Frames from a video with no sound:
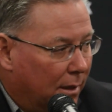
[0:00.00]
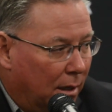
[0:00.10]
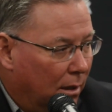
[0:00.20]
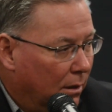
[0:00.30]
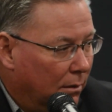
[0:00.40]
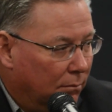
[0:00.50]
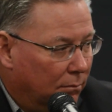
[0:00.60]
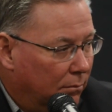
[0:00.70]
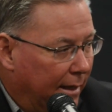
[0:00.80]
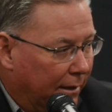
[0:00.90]

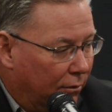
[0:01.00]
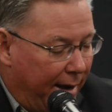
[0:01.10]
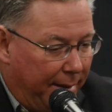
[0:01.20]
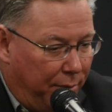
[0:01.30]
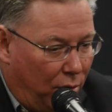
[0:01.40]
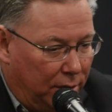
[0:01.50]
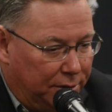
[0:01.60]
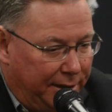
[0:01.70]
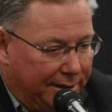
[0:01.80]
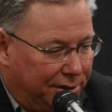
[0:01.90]
and grab
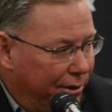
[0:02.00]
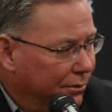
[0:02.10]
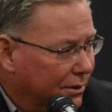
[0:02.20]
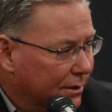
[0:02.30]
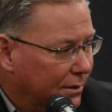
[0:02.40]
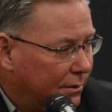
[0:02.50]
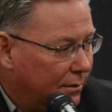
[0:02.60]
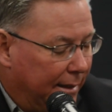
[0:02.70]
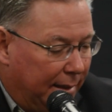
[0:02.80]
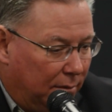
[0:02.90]
on to excuses,
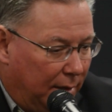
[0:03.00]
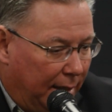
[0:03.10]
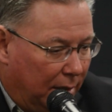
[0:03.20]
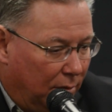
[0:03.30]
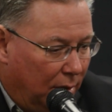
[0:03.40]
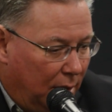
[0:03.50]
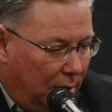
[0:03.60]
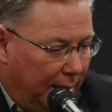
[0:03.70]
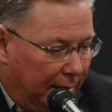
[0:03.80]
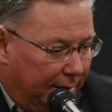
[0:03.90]
and
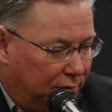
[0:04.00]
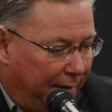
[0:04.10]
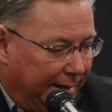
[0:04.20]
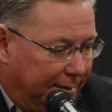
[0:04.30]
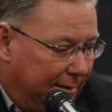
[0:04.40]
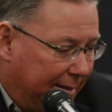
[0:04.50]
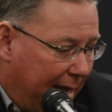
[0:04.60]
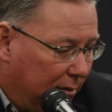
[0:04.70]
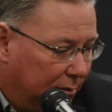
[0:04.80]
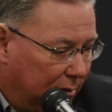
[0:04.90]
let's fight this
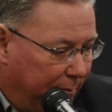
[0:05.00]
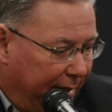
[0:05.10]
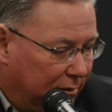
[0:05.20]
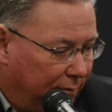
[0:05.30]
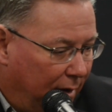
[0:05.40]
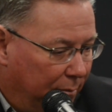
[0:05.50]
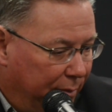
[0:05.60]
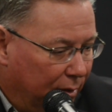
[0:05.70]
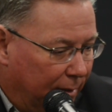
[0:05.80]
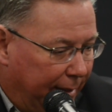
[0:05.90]
out to the best of our
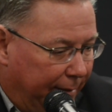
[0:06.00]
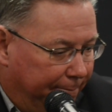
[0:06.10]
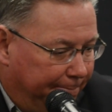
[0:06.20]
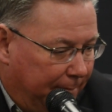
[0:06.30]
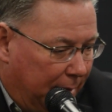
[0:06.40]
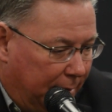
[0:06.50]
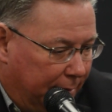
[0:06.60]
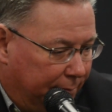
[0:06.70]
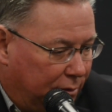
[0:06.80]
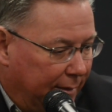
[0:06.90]
ability.
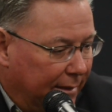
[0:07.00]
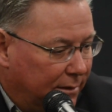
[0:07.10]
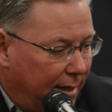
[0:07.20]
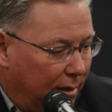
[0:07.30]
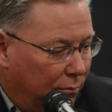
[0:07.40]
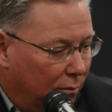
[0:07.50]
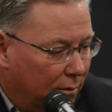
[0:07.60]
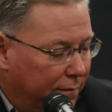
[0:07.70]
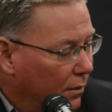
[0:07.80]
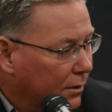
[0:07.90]
So that's kind of what
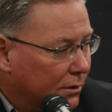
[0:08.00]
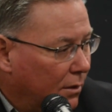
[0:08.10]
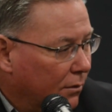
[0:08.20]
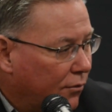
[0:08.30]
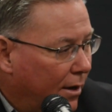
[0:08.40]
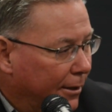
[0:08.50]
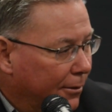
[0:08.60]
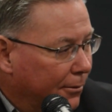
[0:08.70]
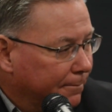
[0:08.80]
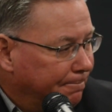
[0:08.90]
we're focusing on trying
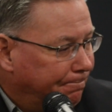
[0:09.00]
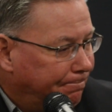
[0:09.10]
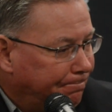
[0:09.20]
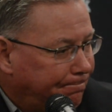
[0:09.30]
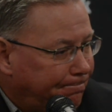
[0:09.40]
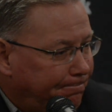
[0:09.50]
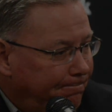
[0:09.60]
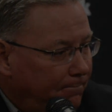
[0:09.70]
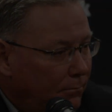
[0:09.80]
to do. Go one more.